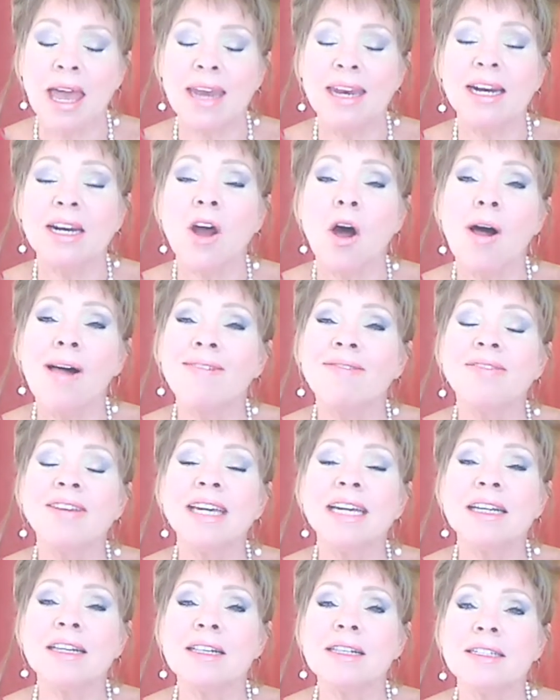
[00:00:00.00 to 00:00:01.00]
And it all
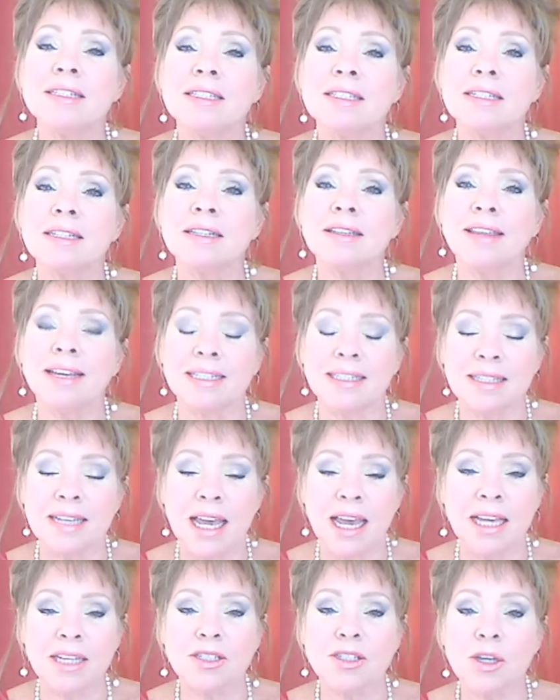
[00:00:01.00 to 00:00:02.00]
feels, they say,